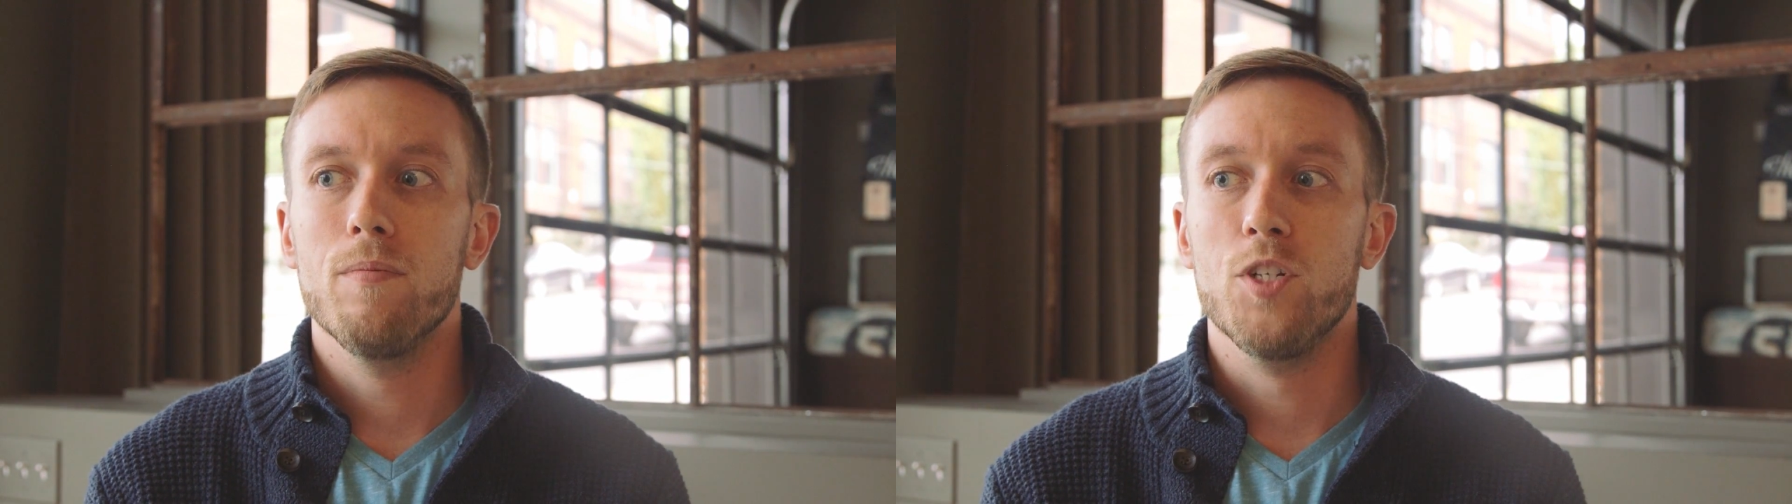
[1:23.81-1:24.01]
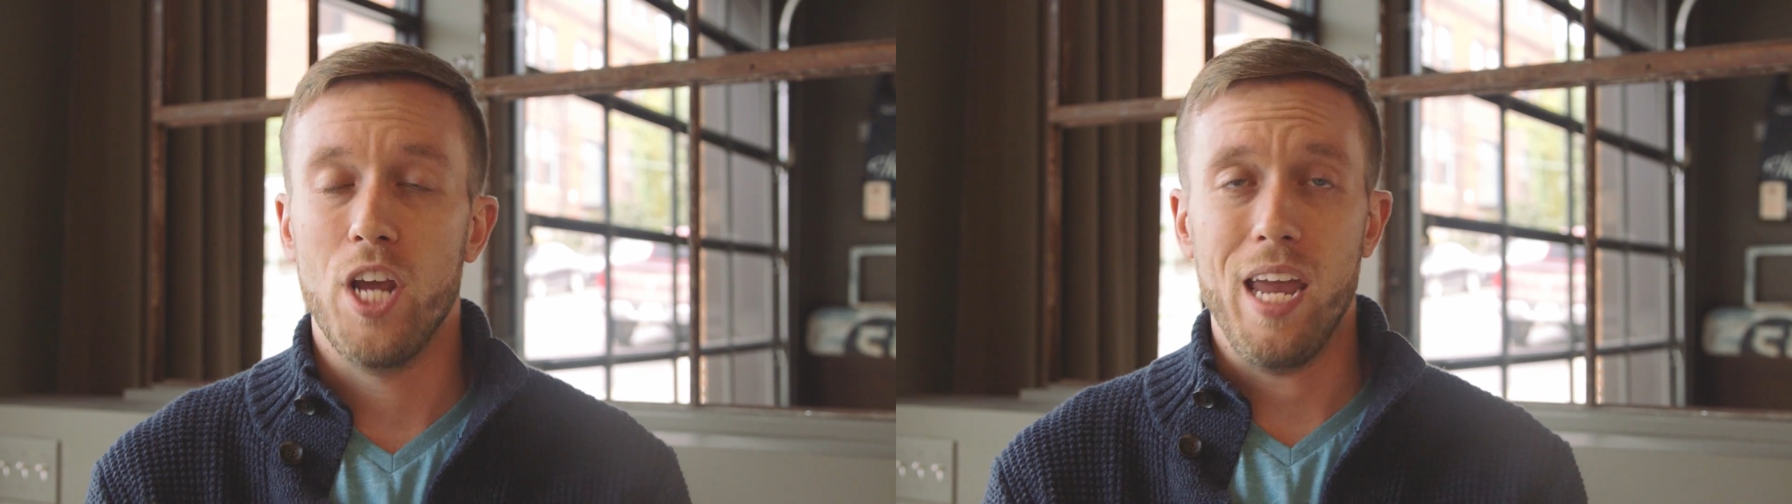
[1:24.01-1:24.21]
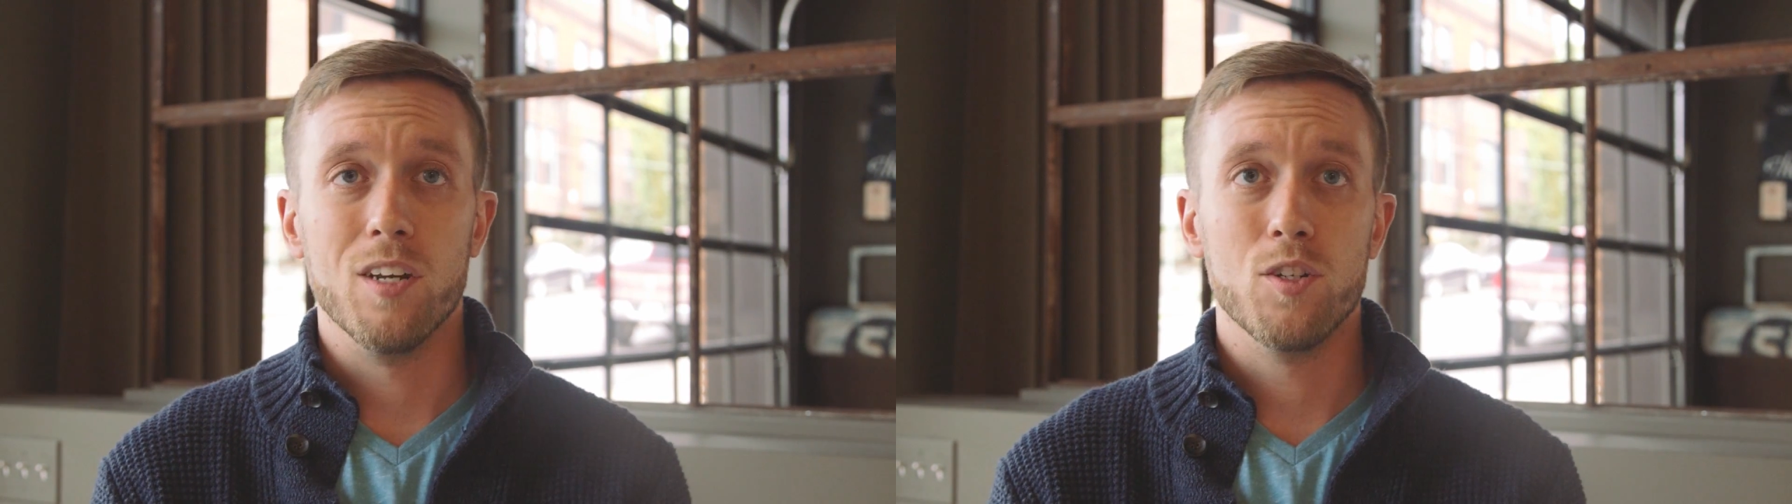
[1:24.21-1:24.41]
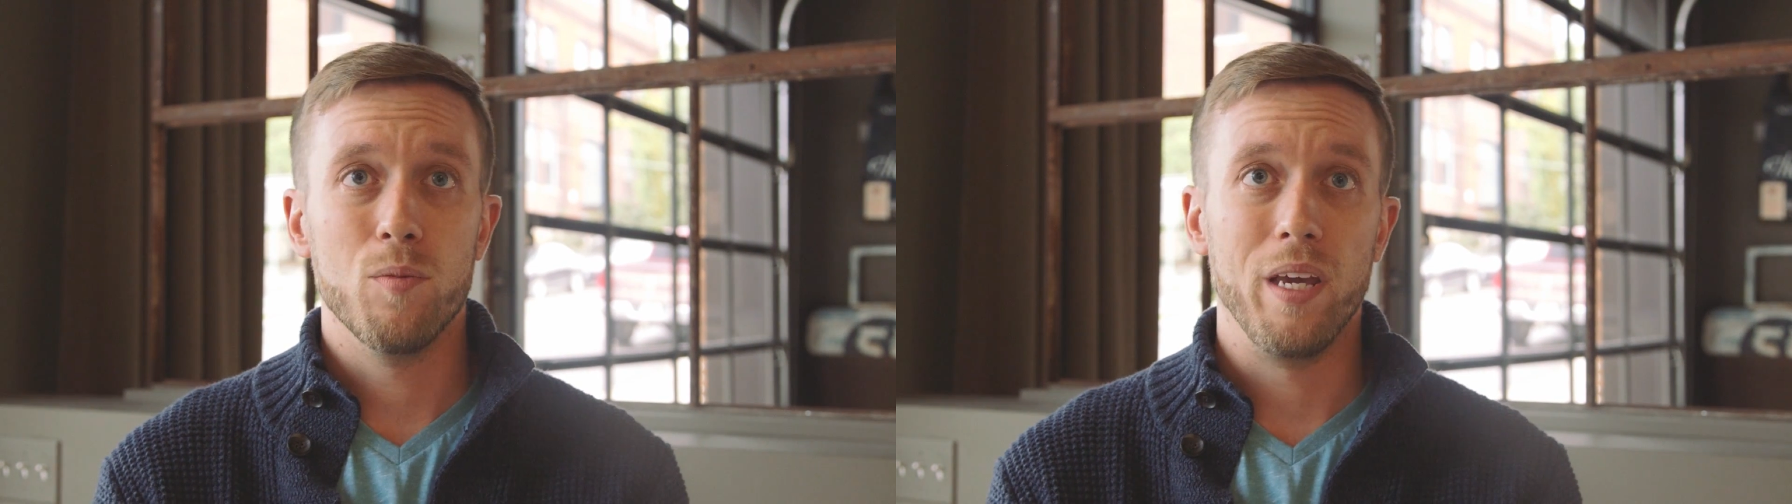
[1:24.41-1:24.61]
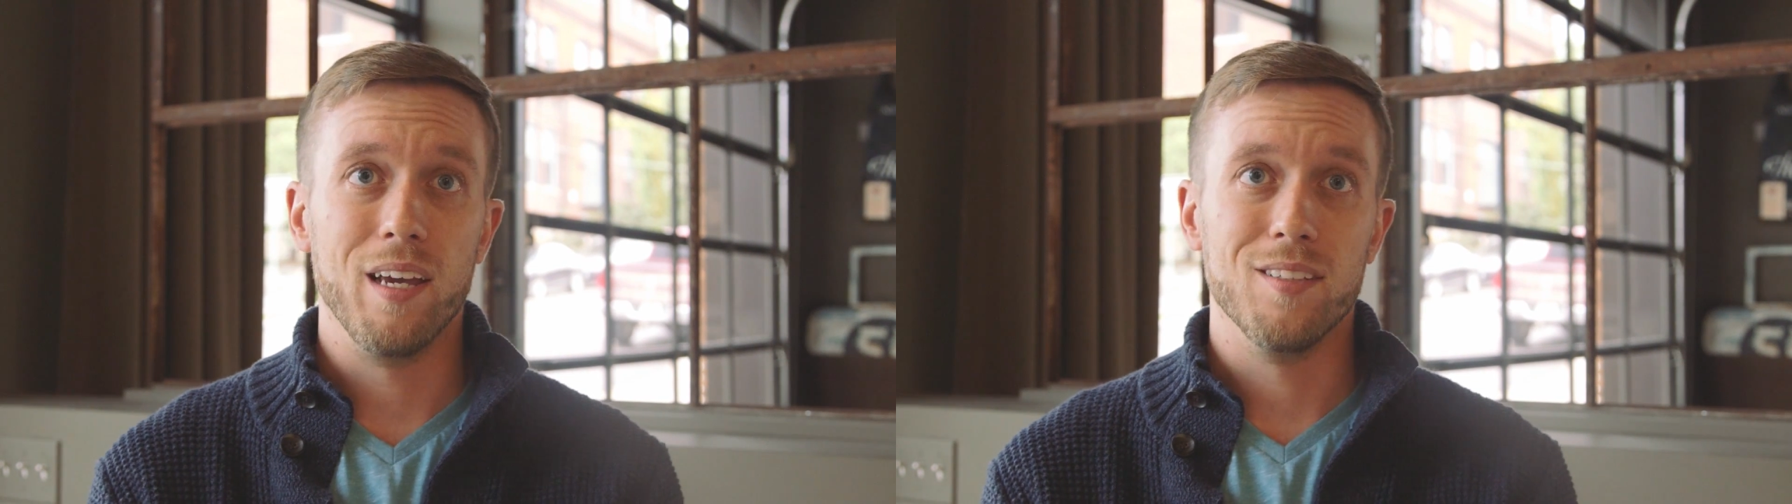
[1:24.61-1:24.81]
change,
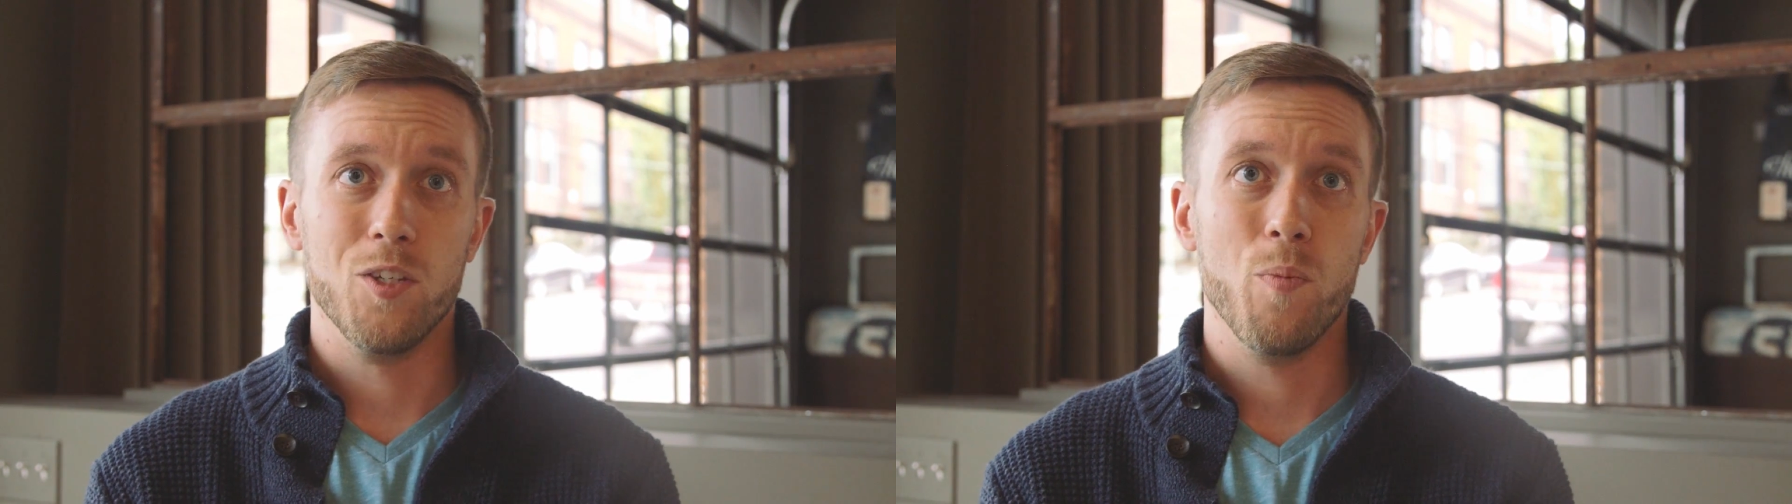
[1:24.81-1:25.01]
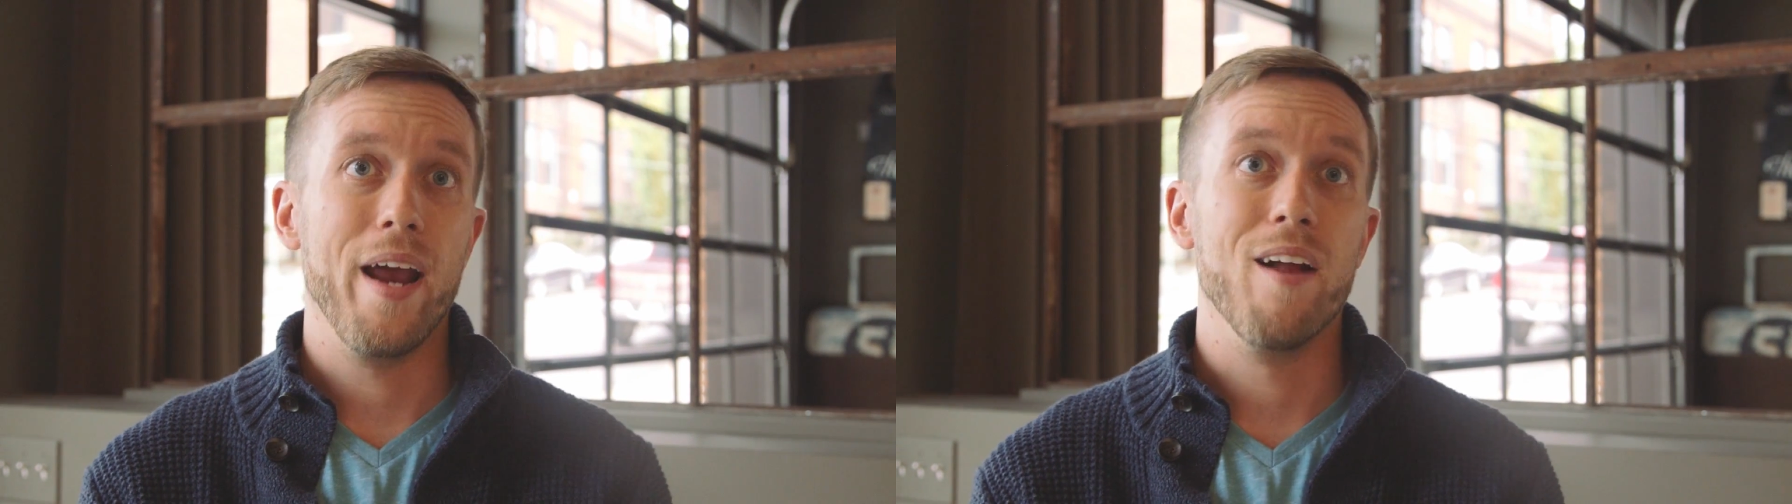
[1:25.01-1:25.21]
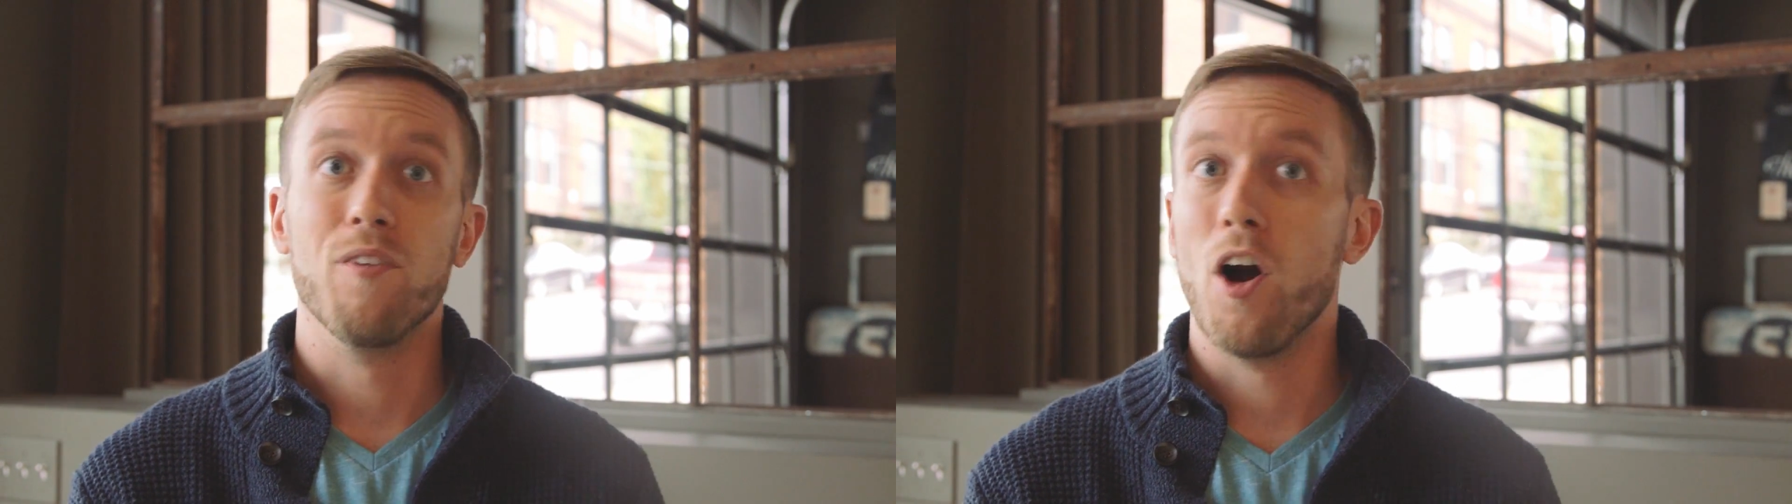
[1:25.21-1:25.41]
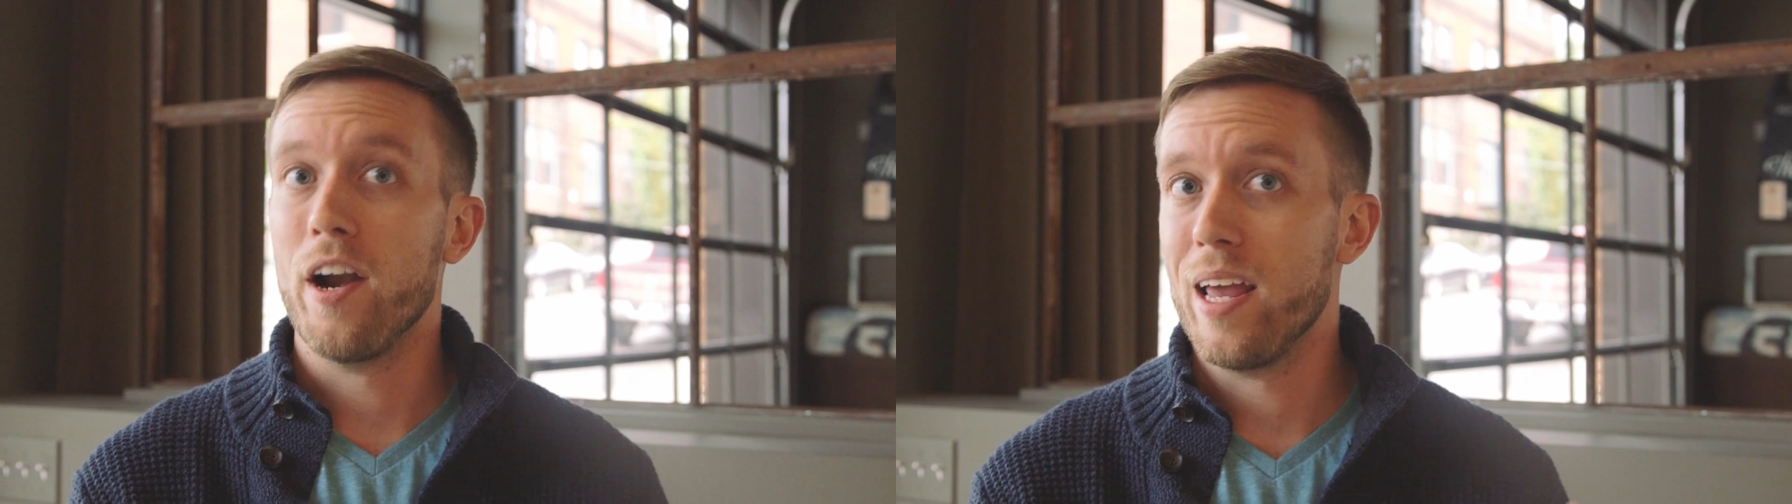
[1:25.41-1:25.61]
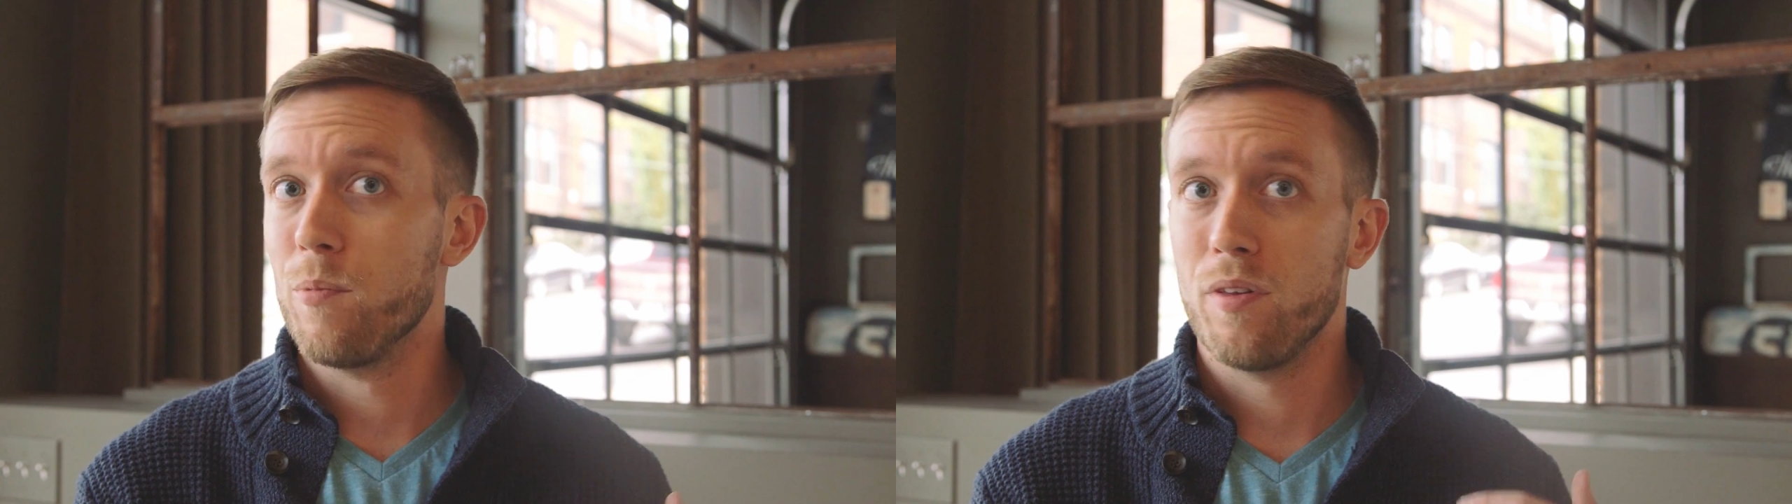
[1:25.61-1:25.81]
because you might have gone in